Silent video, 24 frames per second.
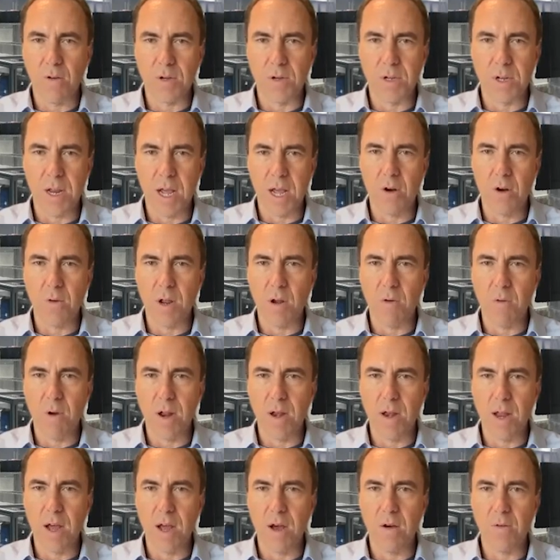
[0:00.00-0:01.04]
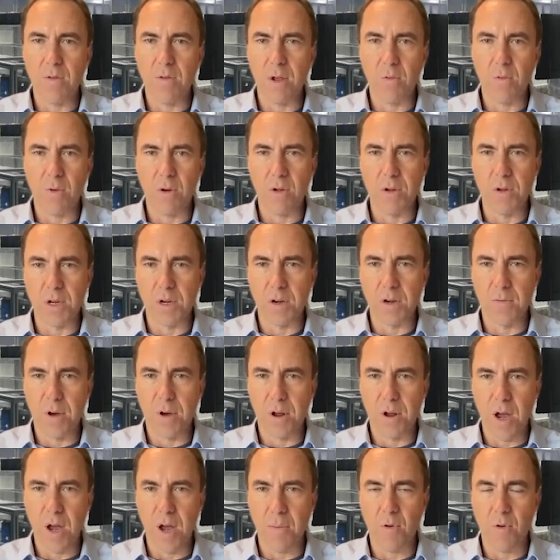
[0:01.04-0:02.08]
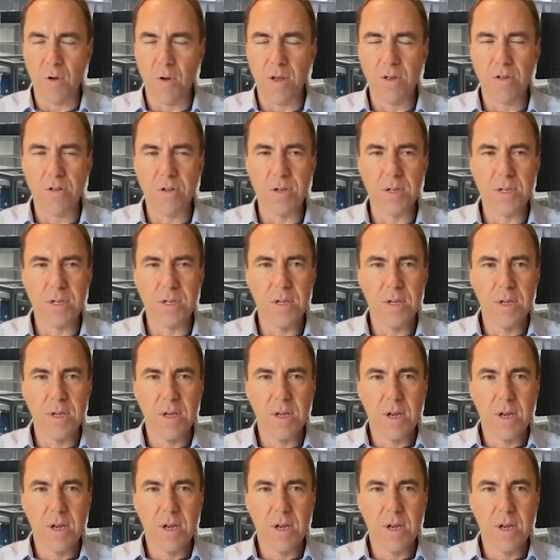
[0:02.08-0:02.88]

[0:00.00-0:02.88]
in equity right now that we're using to fund operations.